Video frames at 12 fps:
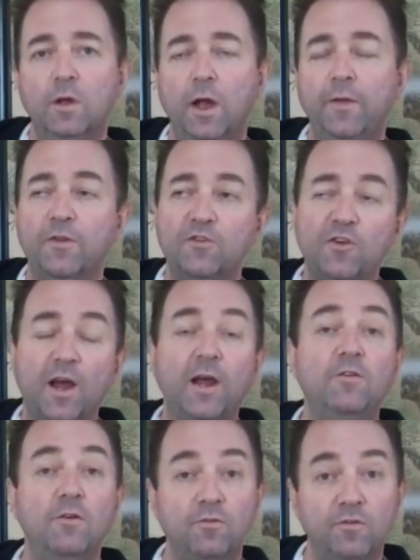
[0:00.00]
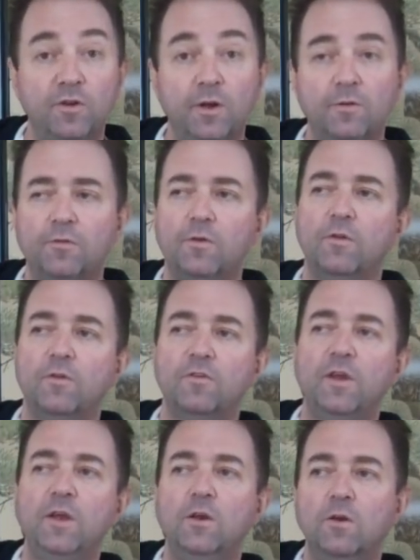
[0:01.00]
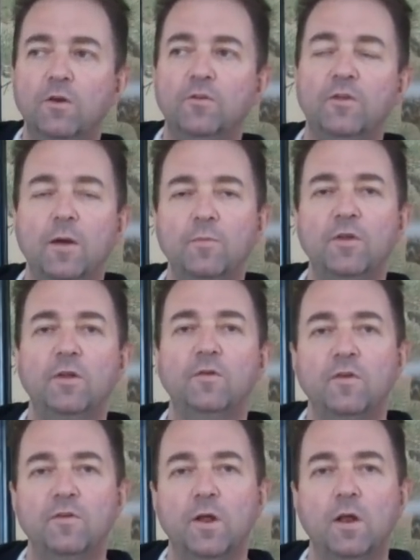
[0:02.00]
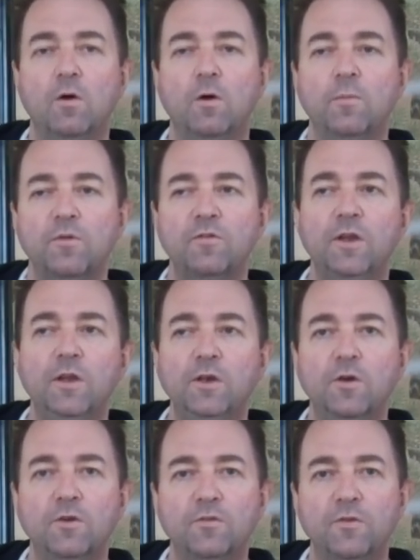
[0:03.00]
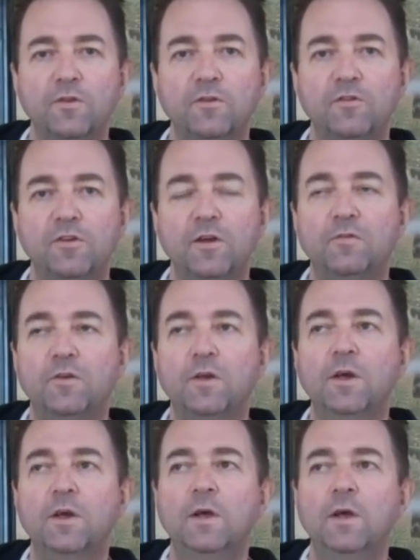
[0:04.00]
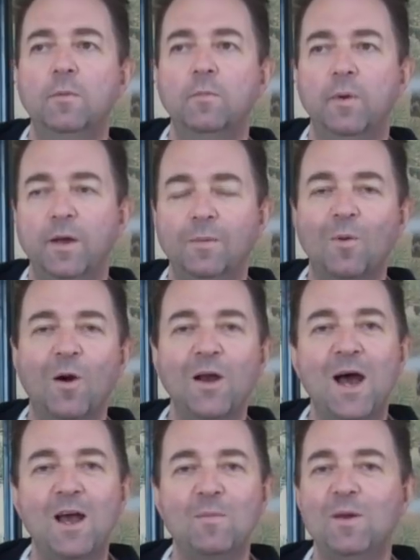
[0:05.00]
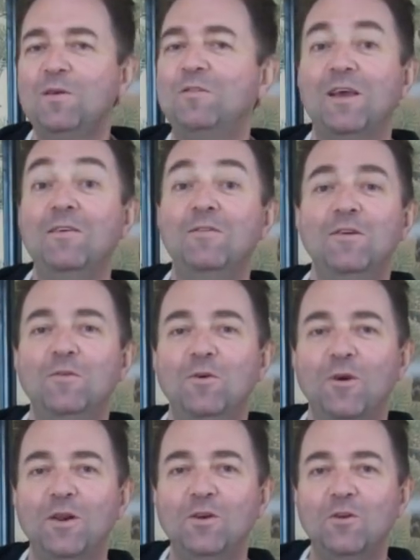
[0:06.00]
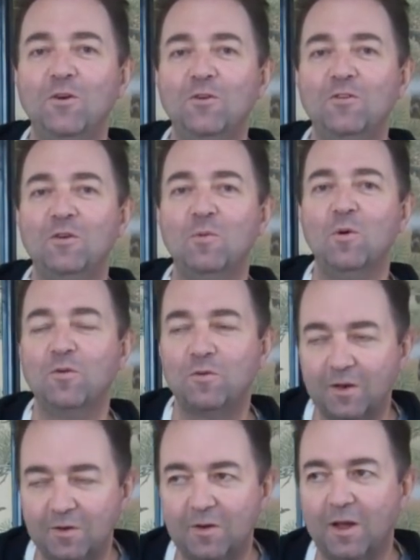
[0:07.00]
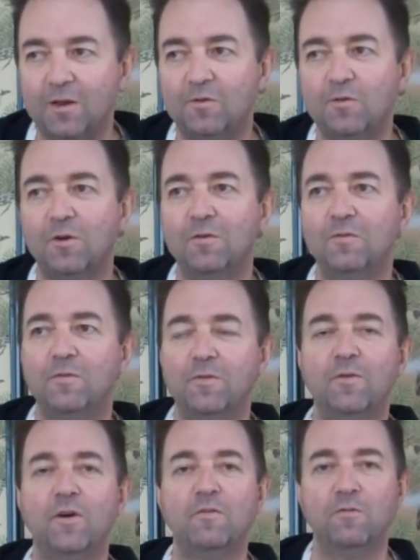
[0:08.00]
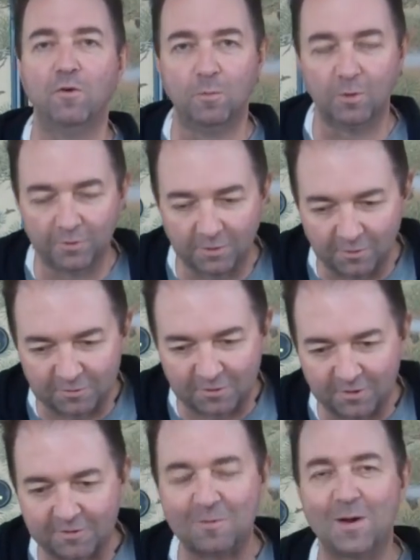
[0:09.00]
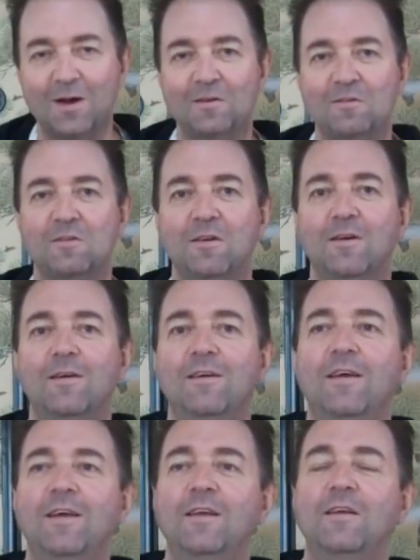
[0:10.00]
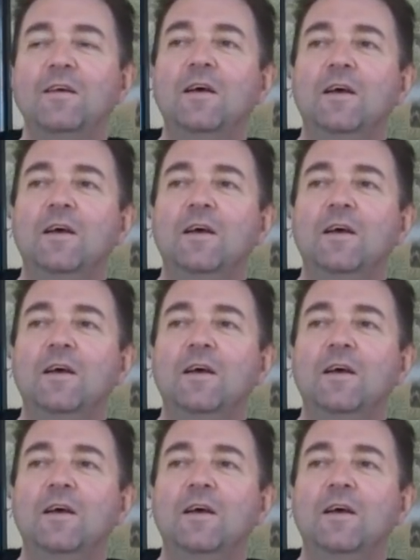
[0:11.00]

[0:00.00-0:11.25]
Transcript: And the change of shift, the senior nurse comes in and says, "Hello, I'm the senior nurse for this shift, and my name is," even if you already knew who she was, and sort of the very formal "Yoroshiku onegaishimasu," you know,